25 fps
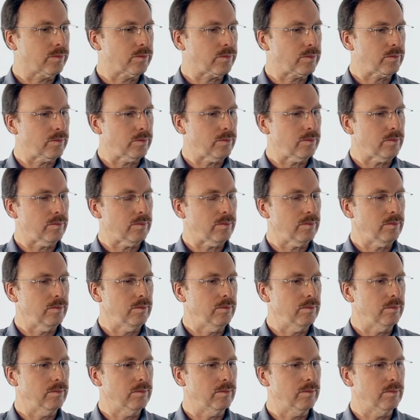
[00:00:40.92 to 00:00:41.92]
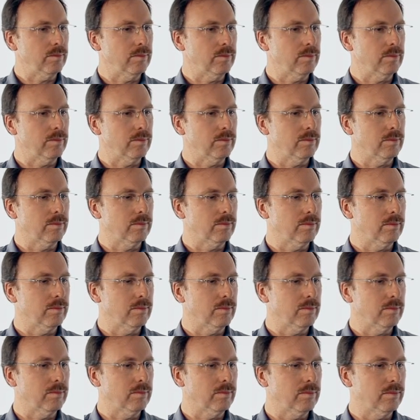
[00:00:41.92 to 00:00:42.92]

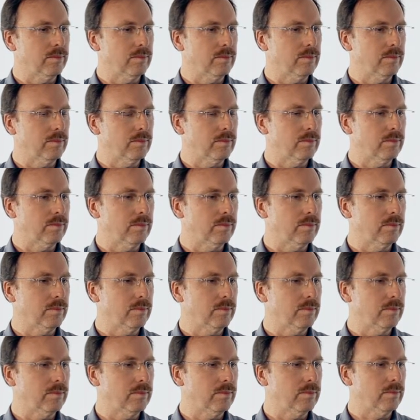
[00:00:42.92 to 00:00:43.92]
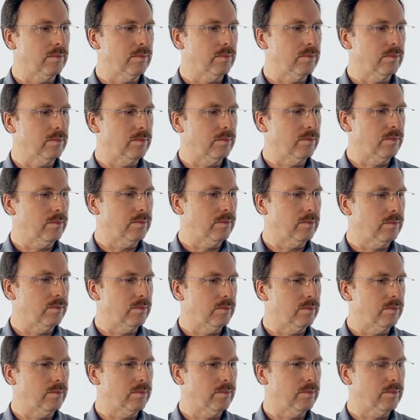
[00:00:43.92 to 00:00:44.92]

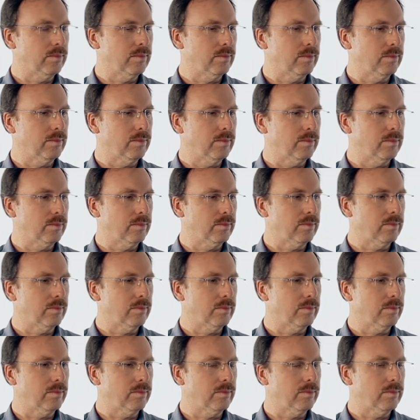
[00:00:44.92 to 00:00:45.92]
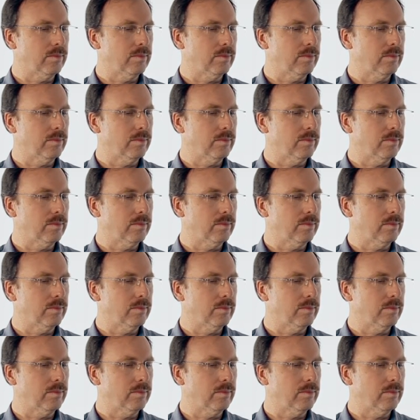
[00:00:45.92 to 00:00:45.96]
[no speech]